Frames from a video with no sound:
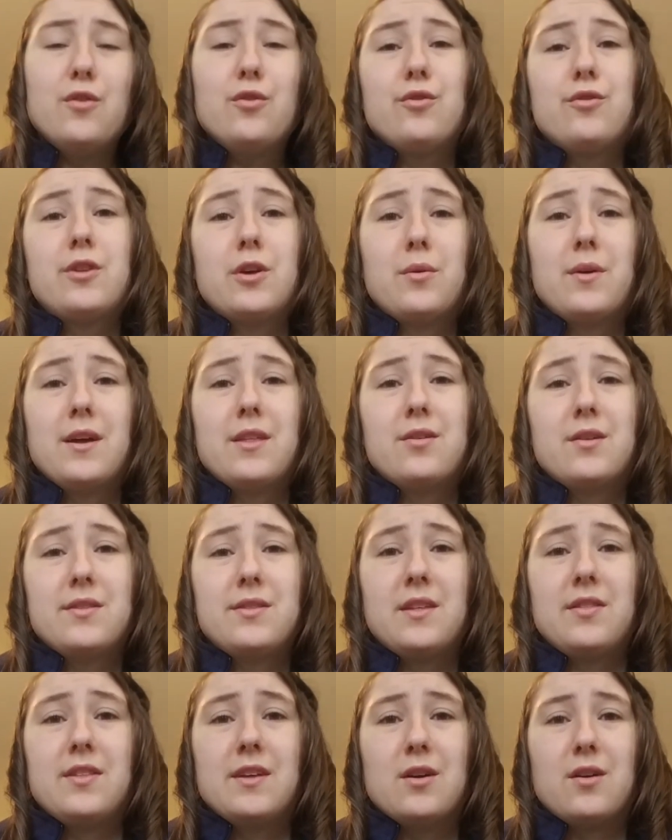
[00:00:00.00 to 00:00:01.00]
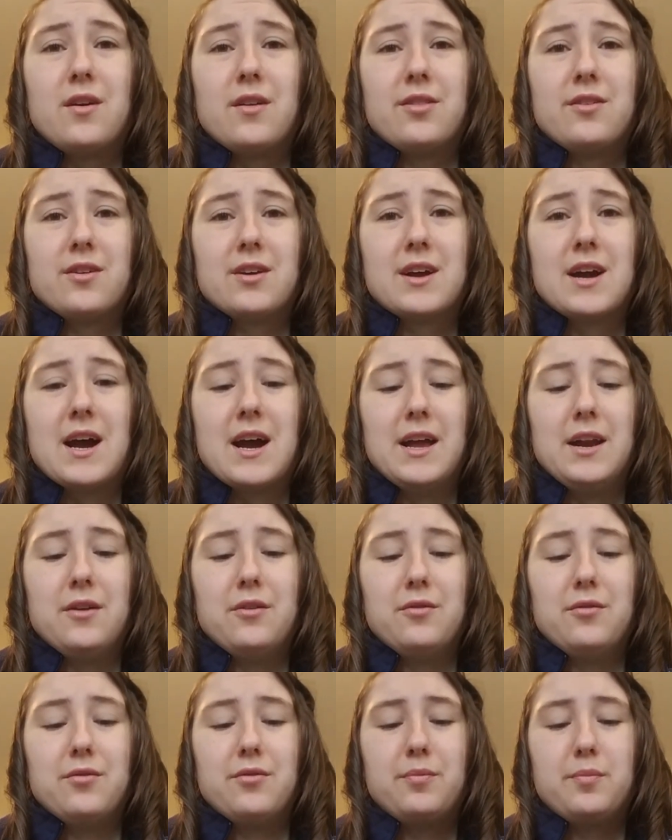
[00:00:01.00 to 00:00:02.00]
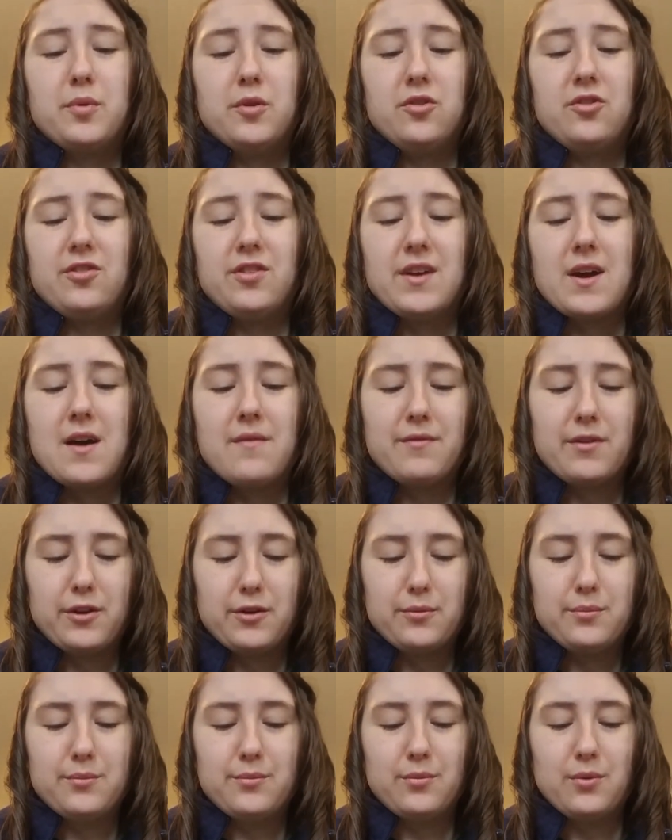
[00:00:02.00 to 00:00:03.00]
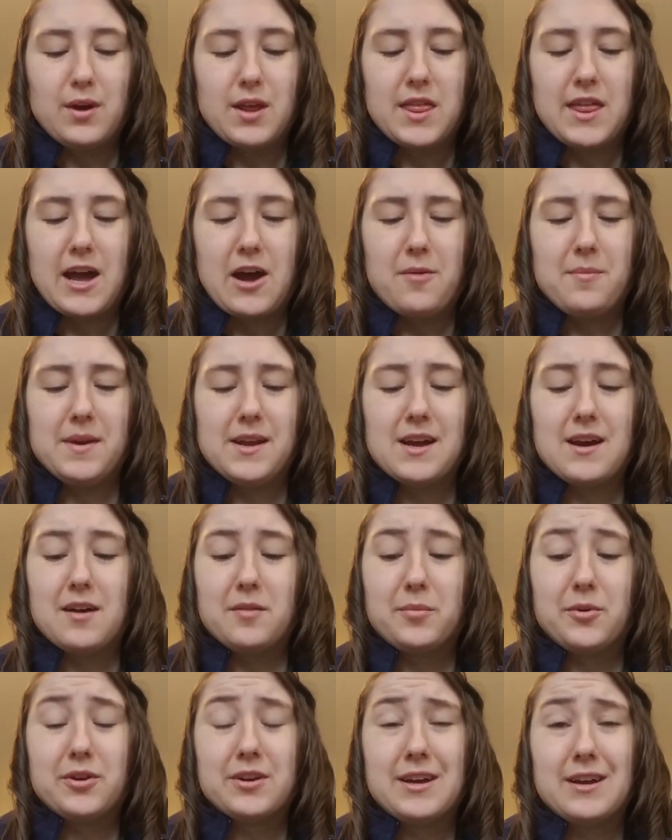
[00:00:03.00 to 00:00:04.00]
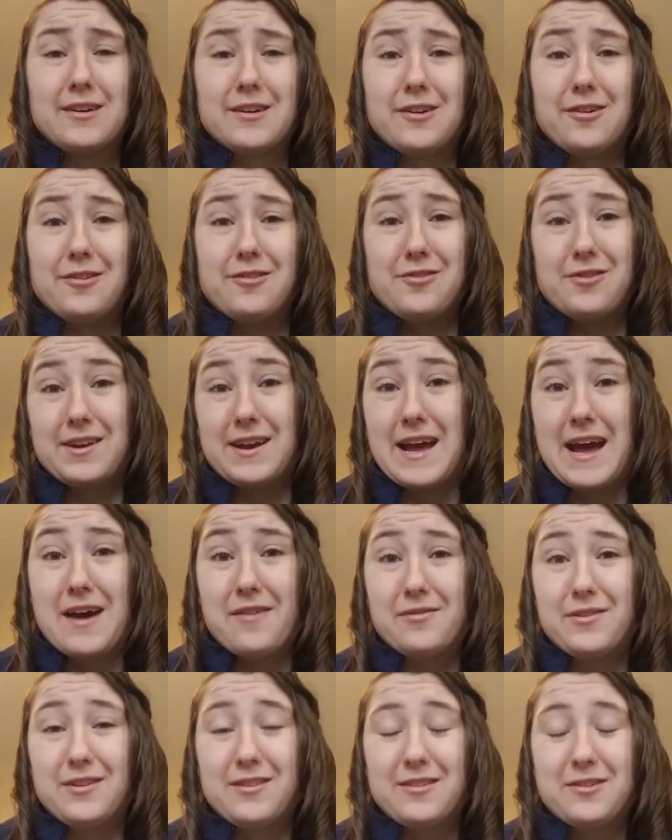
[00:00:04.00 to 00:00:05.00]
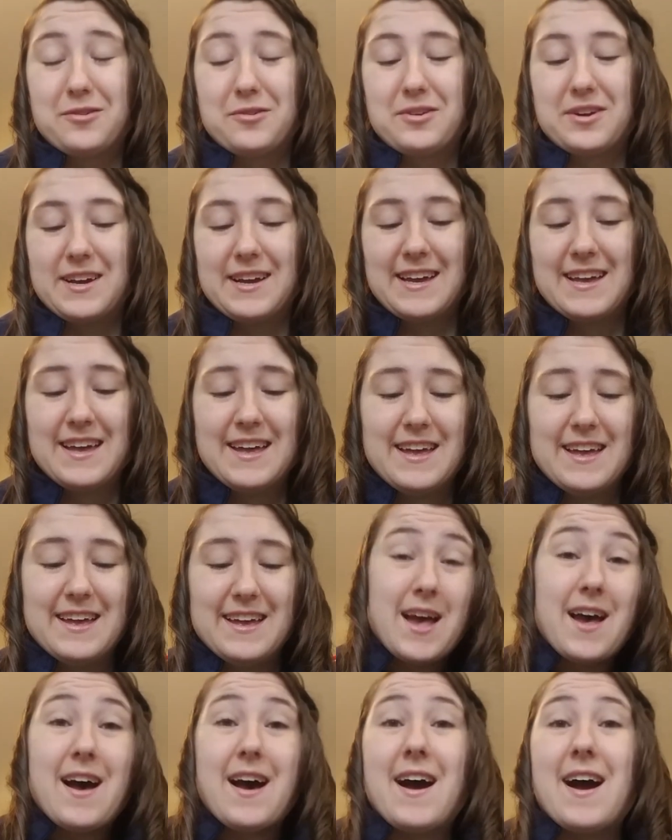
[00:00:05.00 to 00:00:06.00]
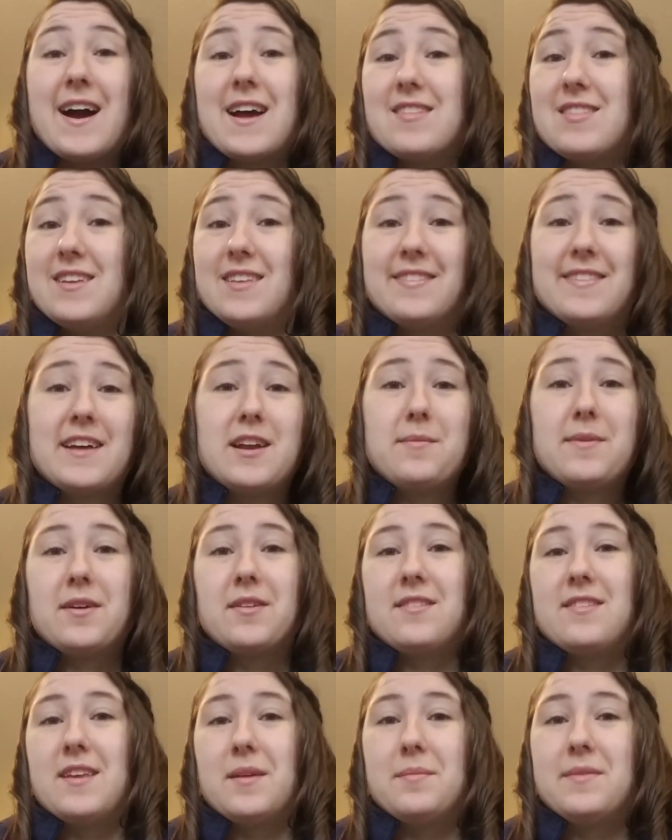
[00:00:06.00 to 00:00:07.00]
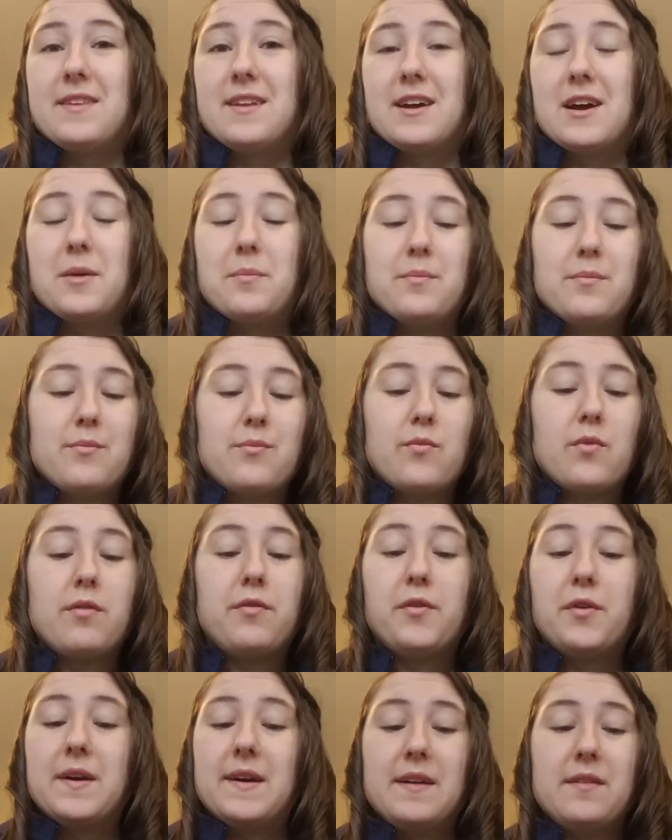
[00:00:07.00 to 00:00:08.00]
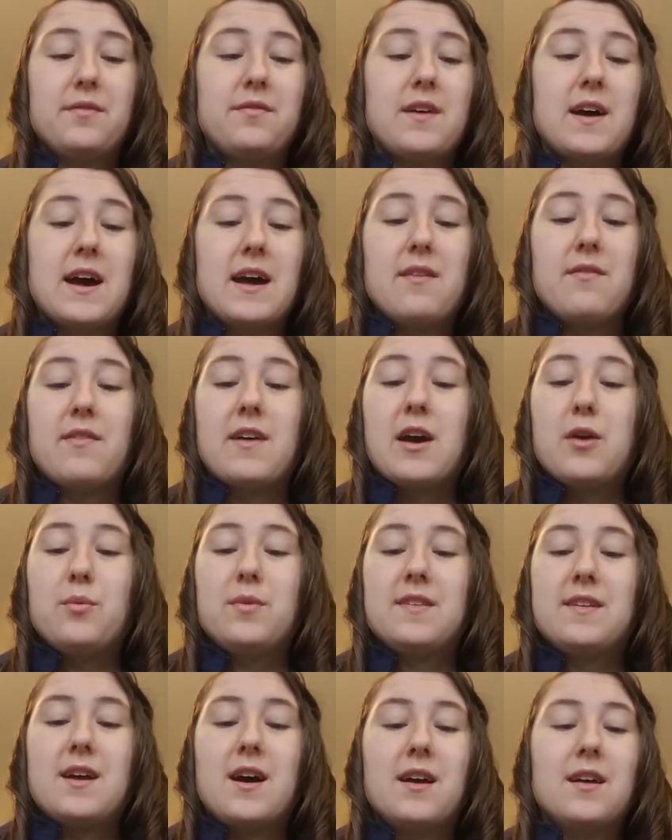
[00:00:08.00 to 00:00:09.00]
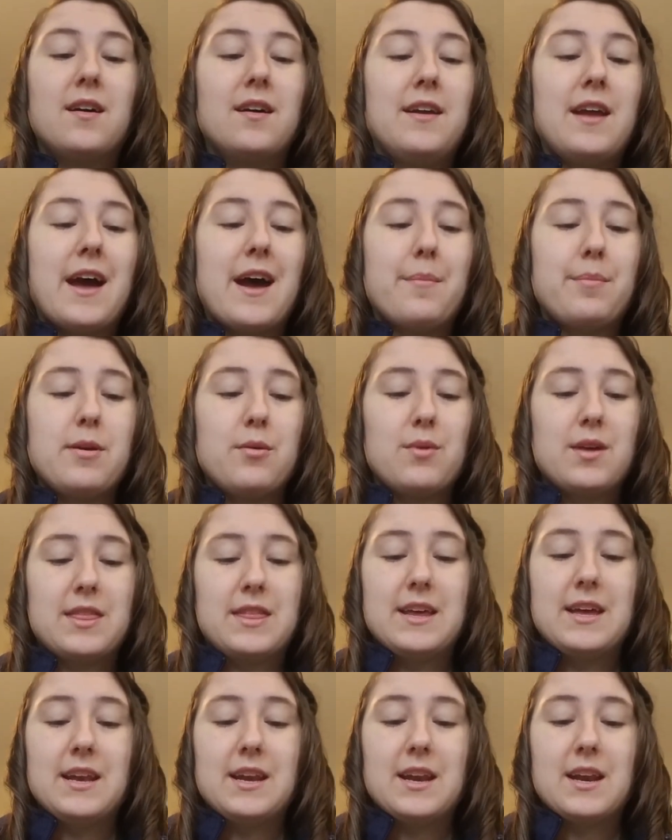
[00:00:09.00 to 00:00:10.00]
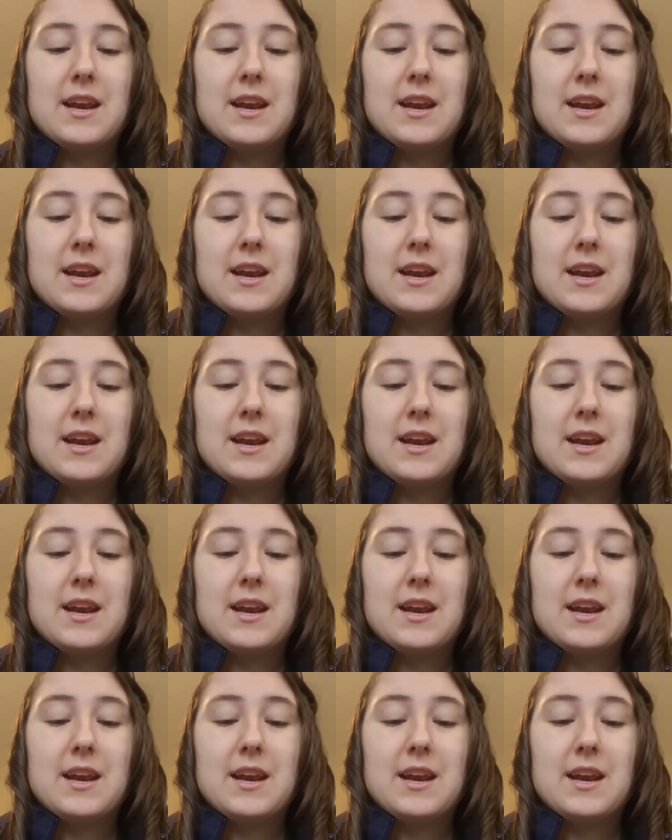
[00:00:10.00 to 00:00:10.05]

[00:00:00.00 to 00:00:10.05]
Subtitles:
So I thought that the author kind of pushed the envelope with how many oddball characters you can have in a story. I think that about sums it up. 4 out of 5. I was not unhappy with it.